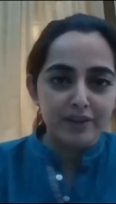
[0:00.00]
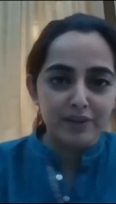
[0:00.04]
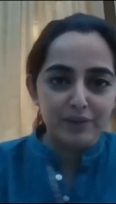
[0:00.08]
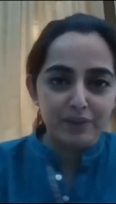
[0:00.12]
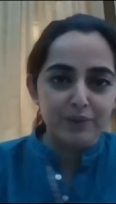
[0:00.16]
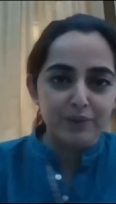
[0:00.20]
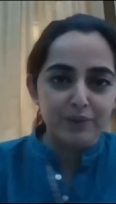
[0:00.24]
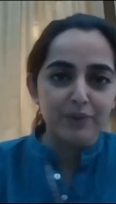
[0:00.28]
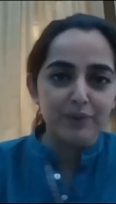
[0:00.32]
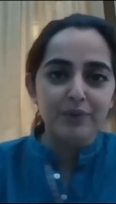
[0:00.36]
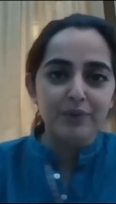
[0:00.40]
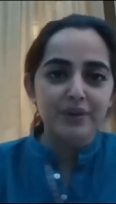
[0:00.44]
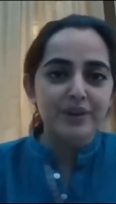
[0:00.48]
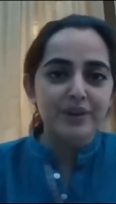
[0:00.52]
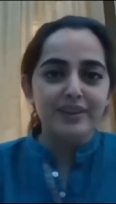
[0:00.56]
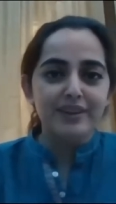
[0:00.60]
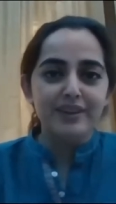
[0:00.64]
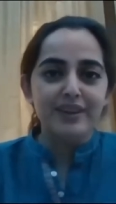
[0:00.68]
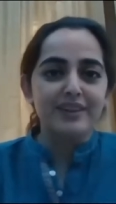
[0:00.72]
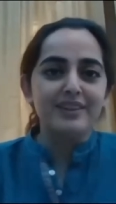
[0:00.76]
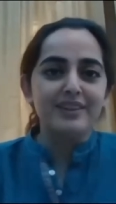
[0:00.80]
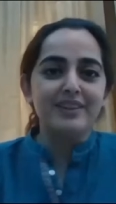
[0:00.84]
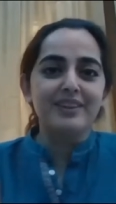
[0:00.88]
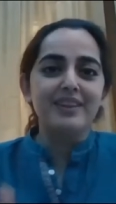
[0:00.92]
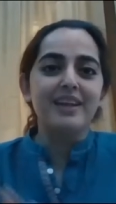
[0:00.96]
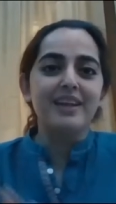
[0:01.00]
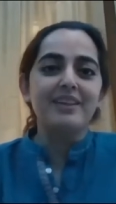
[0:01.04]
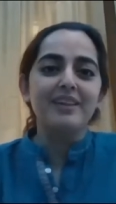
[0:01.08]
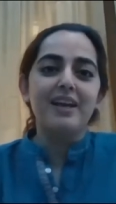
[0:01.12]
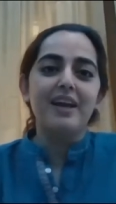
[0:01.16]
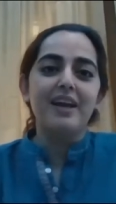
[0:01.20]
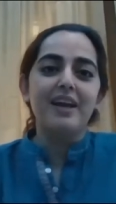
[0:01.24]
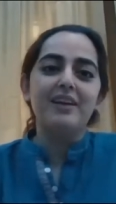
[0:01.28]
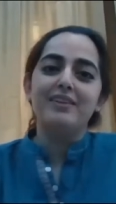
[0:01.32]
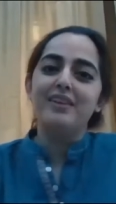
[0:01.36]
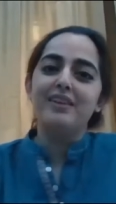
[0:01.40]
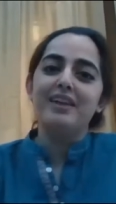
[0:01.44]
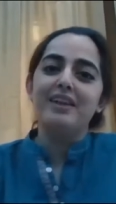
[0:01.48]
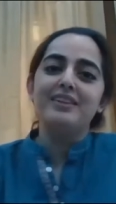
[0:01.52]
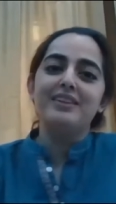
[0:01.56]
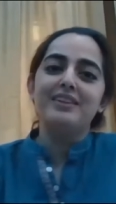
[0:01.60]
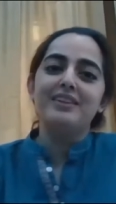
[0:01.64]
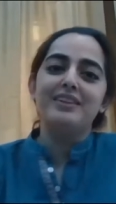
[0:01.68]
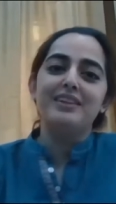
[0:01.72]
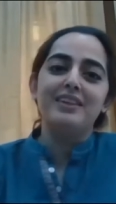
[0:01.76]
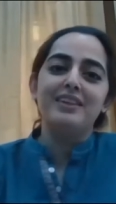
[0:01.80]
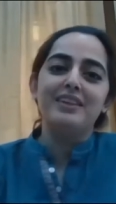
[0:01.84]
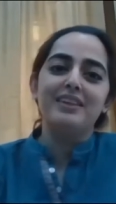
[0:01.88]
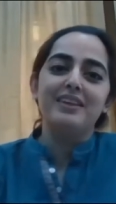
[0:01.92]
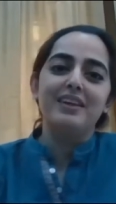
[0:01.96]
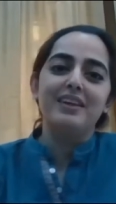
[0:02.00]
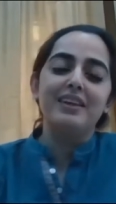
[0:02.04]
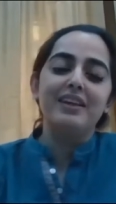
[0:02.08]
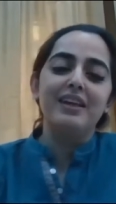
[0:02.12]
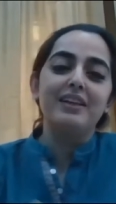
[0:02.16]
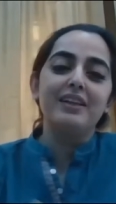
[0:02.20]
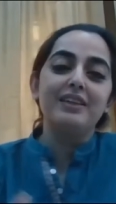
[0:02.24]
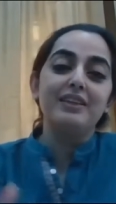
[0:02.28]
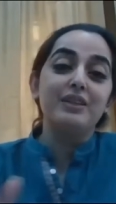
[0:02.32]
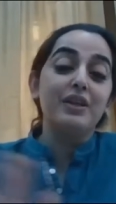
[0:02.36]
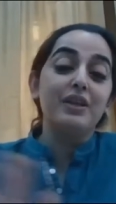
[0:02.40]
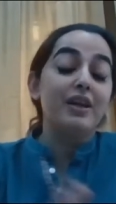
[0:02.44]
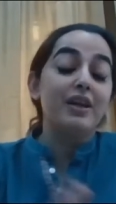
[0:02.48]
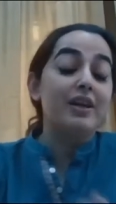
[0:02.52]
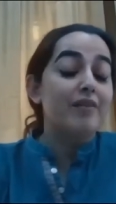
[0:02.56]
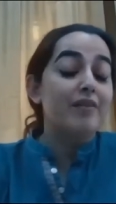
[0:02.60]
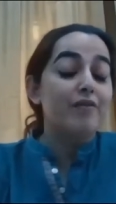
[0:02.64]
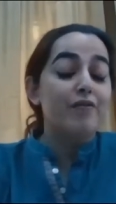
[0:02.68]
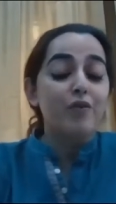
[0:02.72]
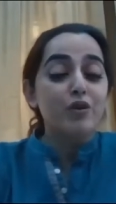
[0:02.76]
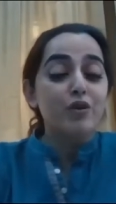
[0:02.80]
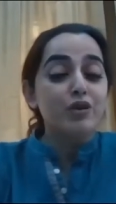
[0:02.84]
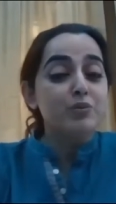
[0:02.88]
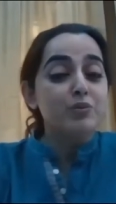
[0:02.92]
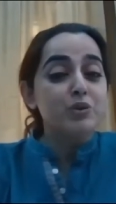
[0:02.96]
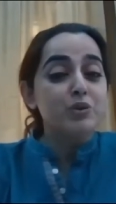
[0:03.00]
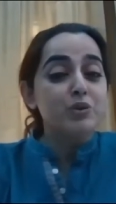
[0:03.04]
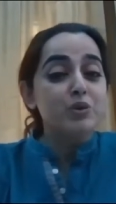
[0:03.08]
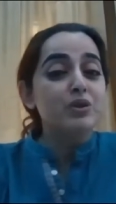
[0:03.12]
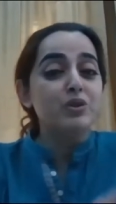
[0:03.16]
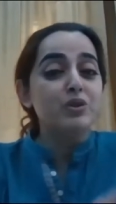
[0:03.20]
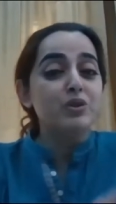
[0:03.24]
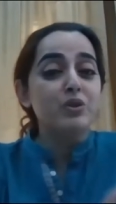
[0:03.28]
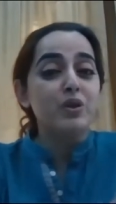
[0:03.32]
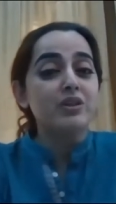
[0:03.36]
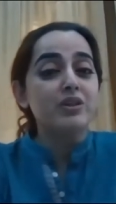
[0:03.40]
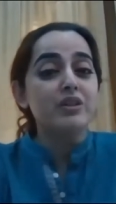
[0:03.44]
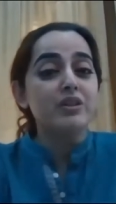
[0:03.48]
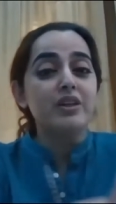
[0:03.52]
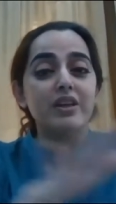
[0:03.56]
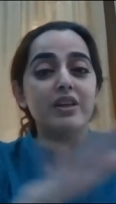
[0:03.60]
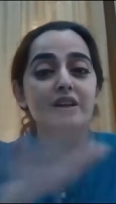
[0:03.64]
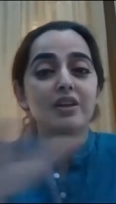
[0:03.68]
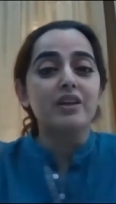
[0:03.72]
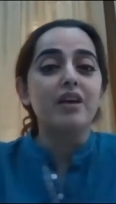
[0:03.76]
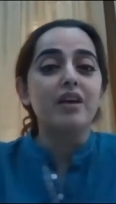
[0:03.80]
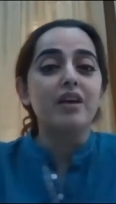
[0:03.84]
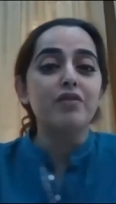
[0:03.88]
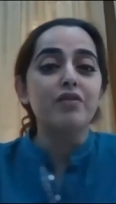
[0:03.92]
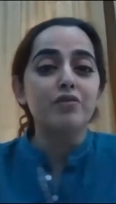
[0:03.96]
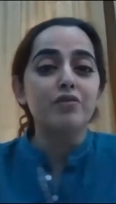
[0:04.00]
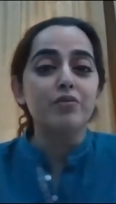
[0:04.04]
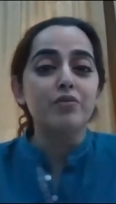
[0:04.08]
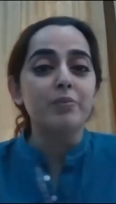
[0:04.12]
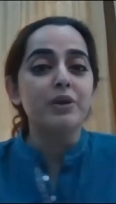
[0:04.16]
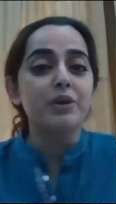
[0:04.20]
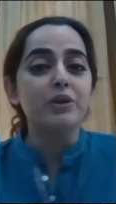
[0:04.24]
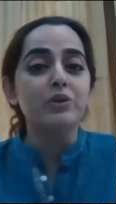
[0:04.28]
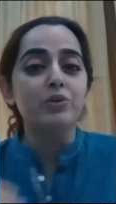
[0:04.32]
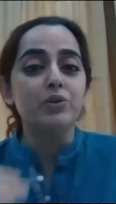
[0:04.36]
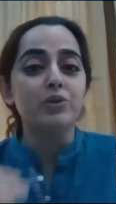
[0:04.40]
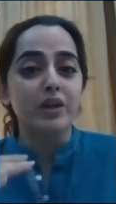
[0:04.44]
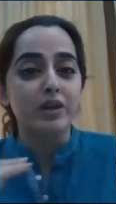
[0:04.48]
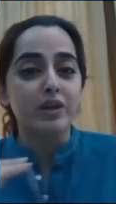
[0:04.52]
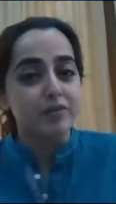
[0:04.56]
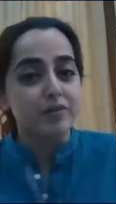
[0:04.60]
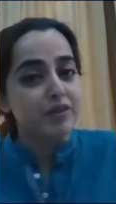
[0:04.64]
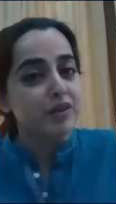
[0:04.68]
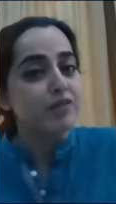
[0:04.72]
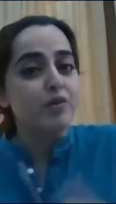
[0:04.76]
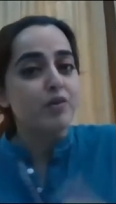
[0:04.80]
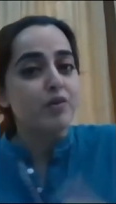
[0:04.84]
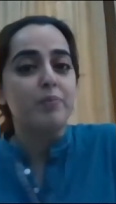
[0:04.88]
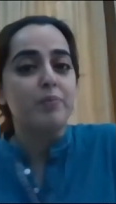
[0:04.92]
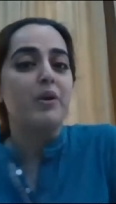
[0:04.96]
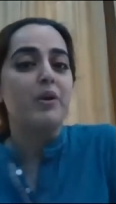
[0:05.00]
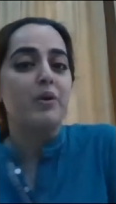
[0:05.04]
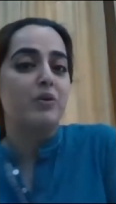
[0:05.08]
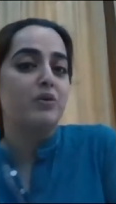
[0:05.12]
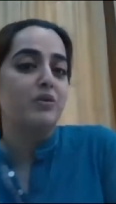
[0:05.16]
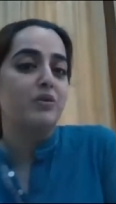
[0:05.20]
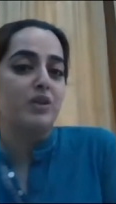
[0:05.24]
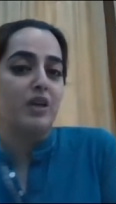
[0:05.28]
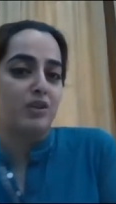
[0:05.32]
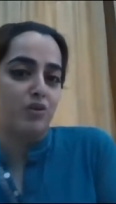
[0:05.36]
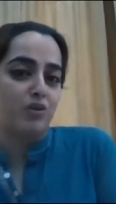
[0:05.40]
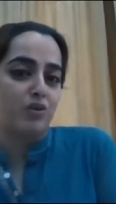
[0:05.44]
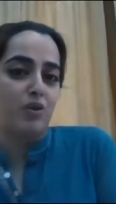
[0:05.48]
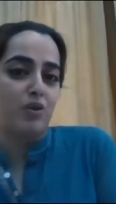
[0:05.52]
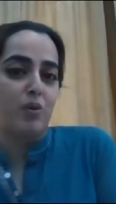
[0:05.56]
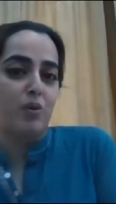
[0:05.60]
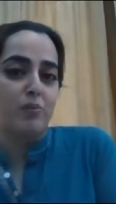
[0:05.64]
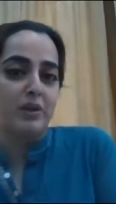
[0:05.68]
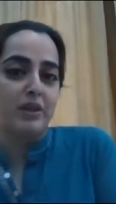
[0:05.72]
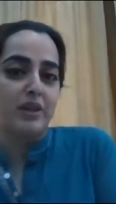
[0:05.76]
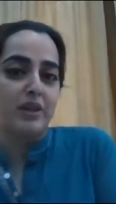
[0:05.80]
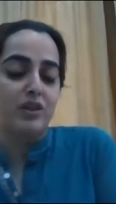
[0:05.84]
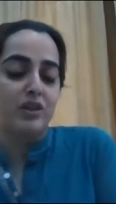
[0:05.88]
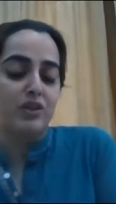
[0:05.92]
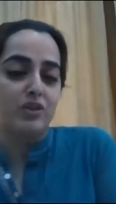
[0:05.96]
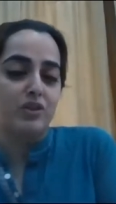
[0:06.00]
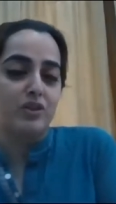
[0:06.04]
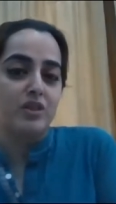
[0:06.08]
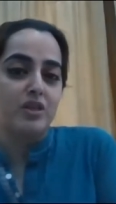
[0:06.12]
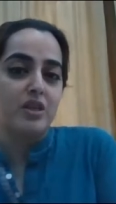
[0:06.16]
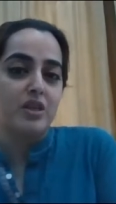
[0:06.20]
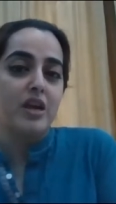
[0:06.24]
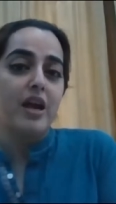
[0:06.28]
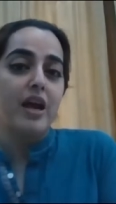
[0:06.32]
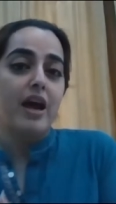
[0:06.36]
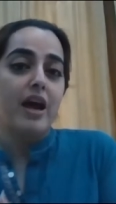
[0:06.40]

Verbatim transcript: You know, that that, that that's uh, it's force majeure is not an air cover for me to run away from my contractual obligations